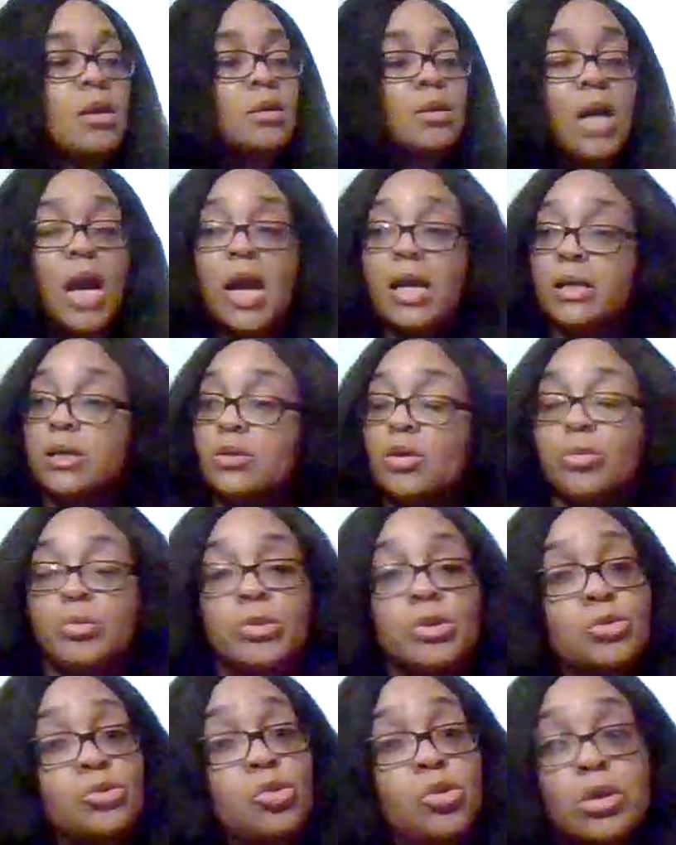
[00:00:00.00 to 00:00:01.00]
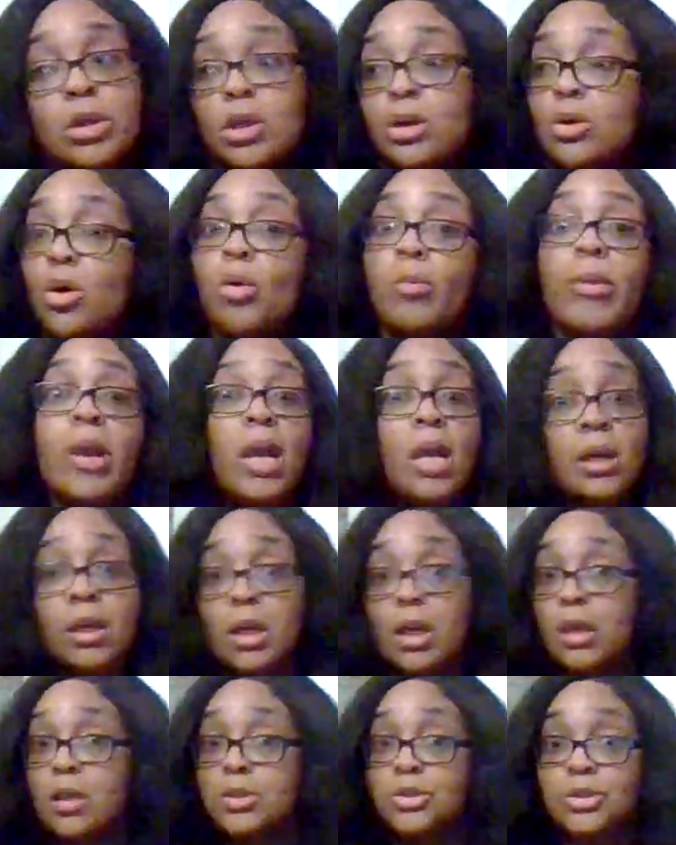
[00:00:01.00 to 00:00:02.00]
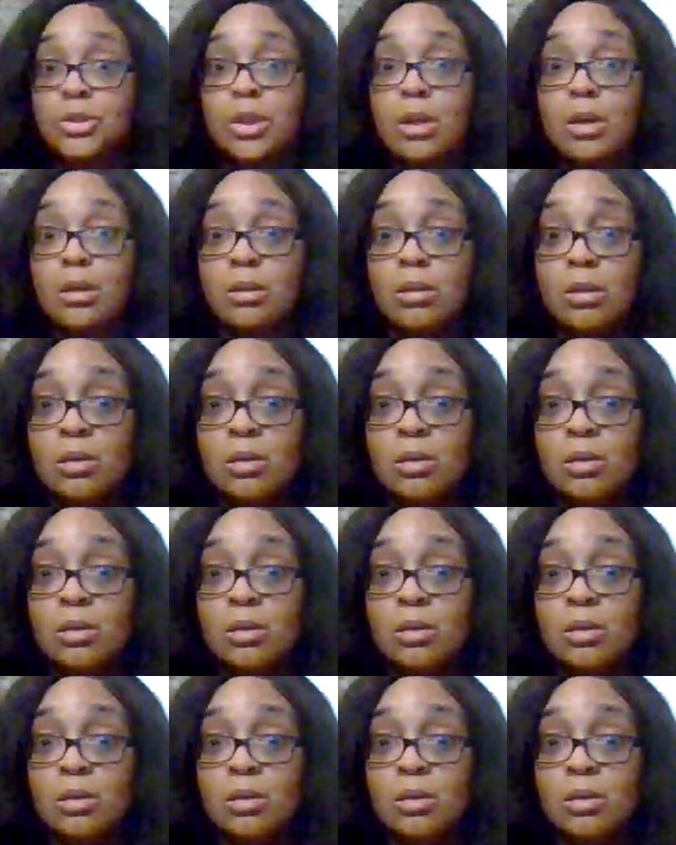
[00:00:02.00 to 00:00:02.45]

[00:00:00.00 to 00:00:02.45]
god can open a door that no man can't shut